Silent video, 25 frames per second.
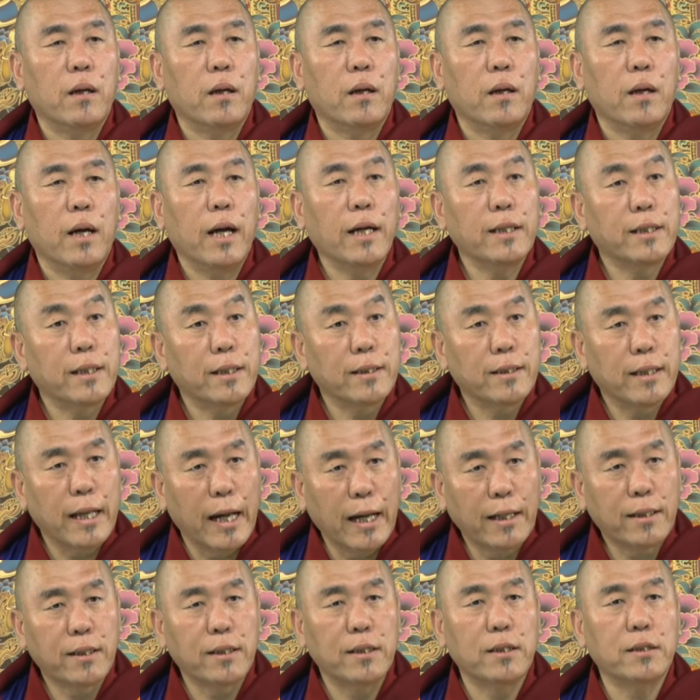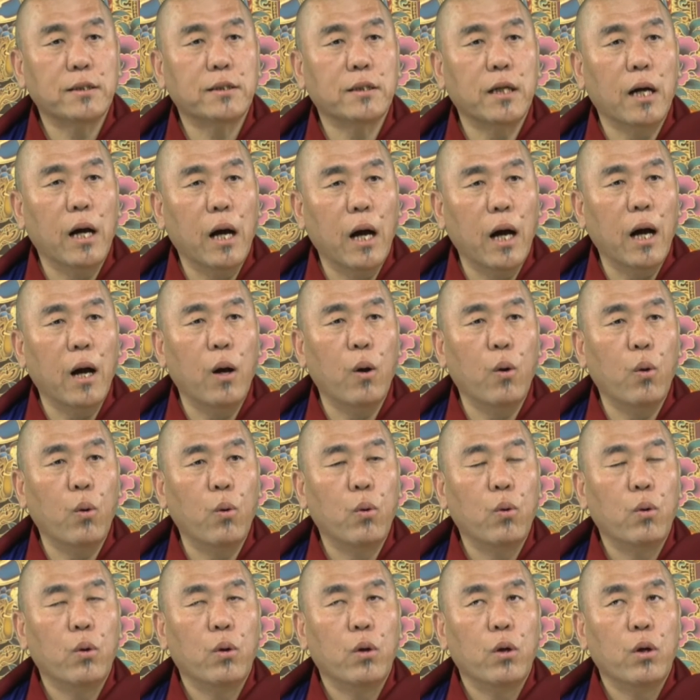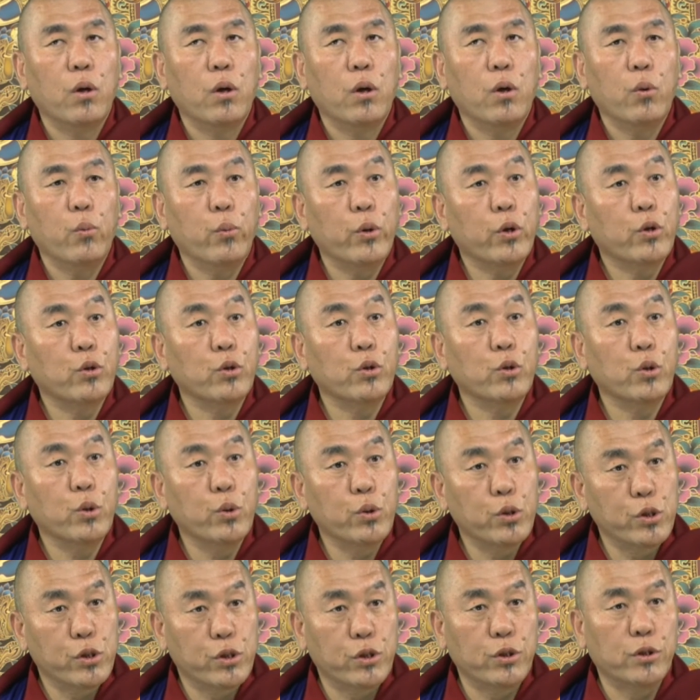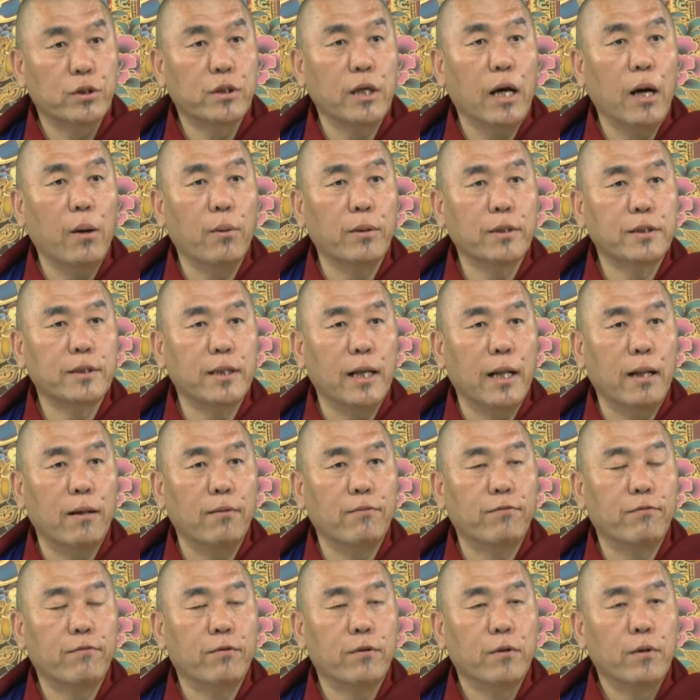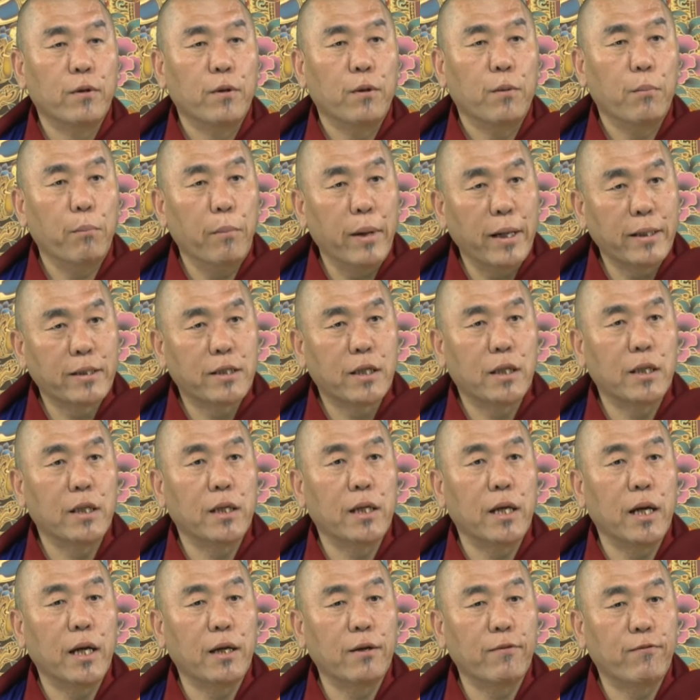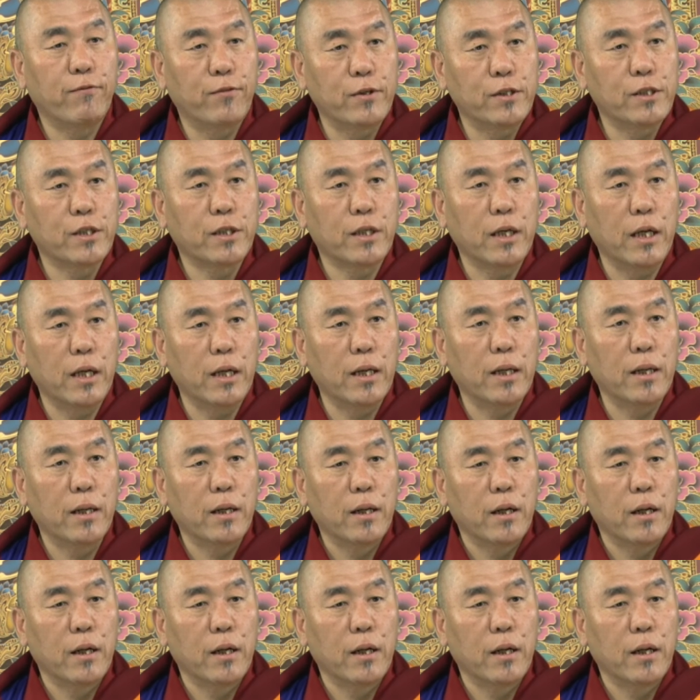I think that is the how we could nourish ourselves mentally and physically.